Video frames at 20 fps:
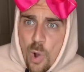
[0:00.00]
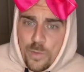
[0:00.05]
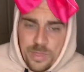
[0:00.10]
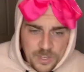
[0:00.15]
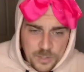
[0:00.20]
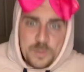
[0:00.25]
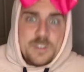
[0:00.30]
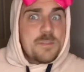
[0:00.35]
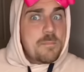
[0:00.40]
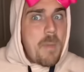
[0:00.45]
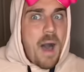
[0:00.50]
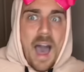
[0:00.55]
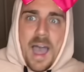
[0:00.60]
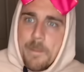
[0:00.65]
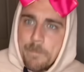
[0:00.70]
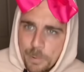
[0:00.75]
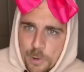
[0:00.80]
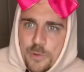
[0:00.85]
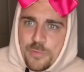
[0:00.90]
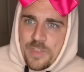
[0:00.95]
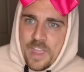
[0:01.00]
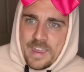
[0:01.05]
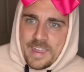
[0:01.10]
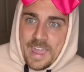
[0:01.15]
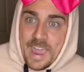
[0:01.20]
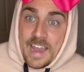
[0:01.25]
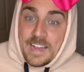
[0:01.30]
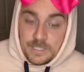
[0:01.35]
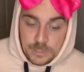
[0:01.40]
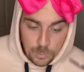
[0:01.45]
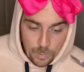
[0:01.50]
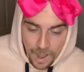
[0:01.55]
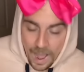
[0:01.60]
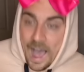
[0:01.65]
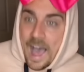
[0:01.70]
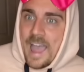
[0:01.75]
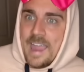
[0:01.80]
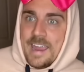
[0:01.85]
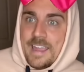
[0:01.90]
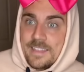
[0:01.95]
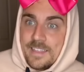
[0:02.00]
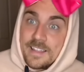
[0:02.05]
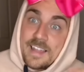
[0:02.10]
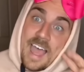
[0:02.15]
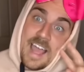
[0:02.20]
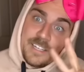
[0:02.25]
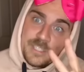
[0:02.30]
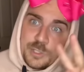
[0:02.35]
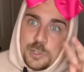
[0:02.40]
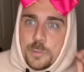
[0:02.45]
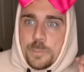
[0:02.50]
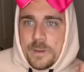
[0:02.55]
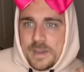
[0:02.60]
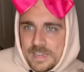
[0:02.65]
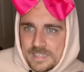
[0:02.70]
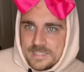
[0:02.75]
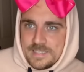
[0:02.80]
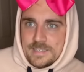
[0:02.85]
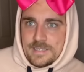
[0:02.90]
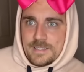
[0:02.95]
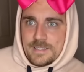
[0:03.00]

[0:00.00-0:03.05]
this was my birthday cake, so I get the last two pieces.